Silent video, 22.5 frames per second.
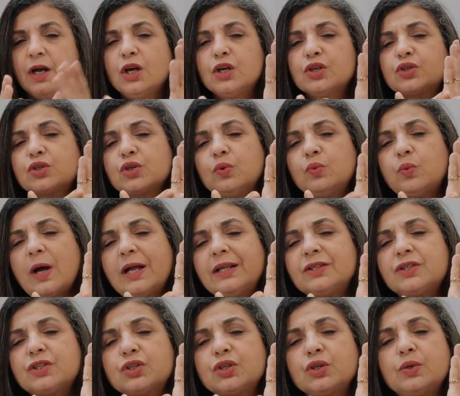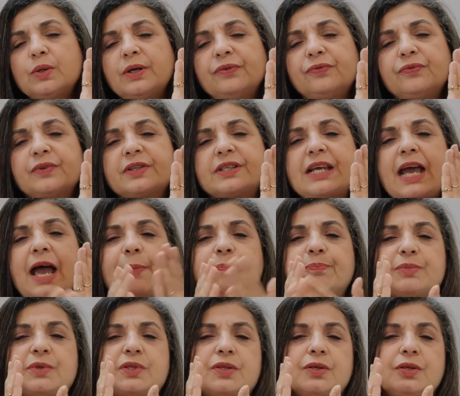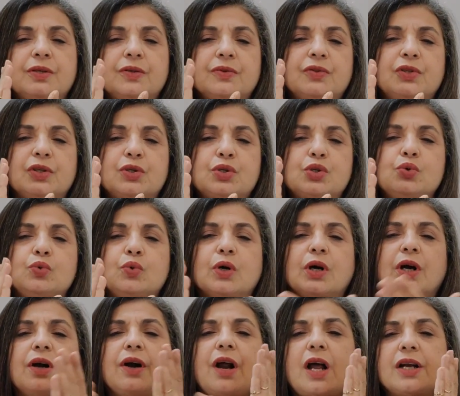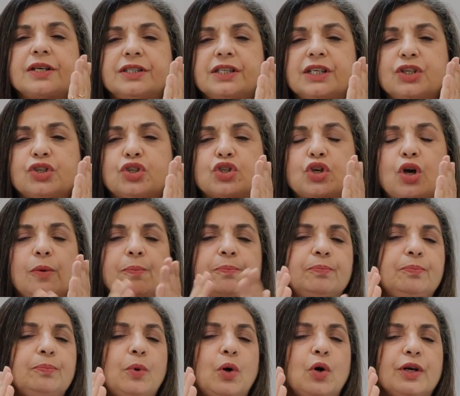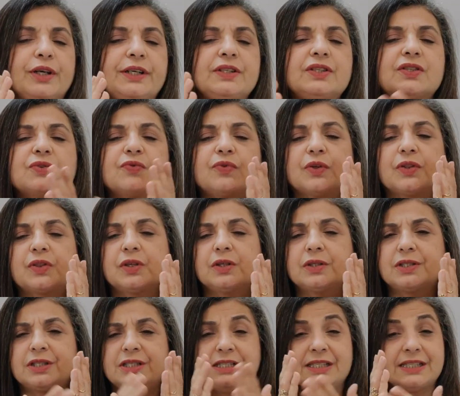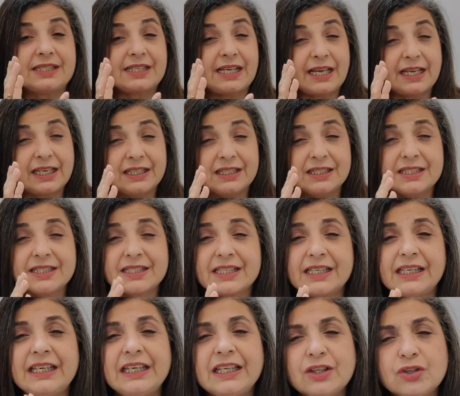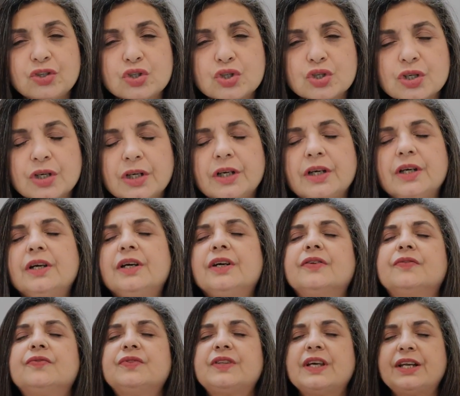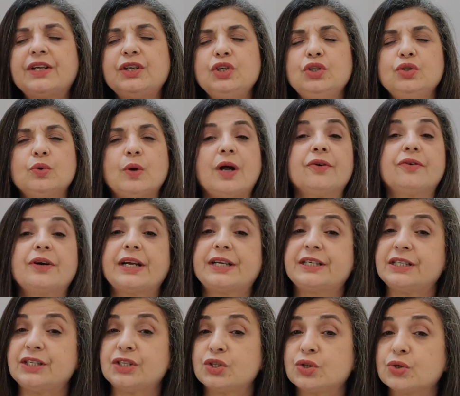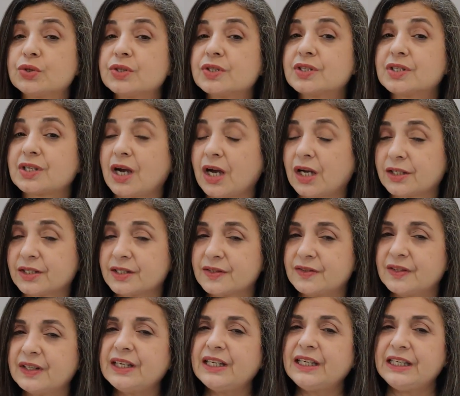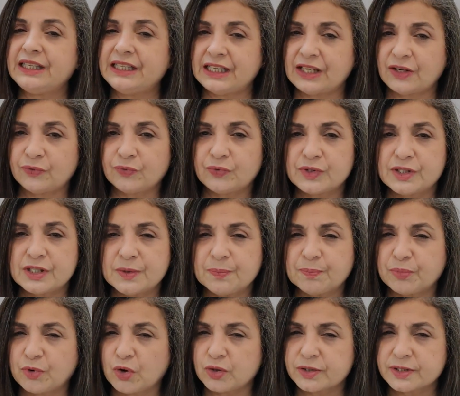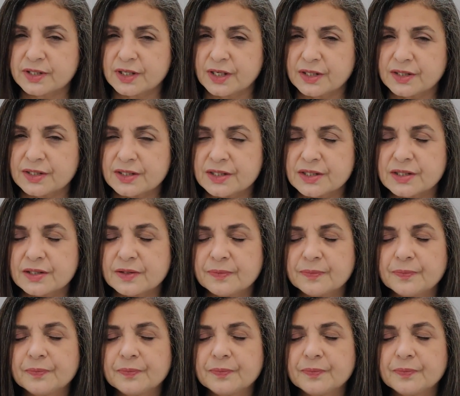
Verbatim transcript: So once you have tapped the two karate chop points for 30 seconds each, then you are ready to start the EFT process.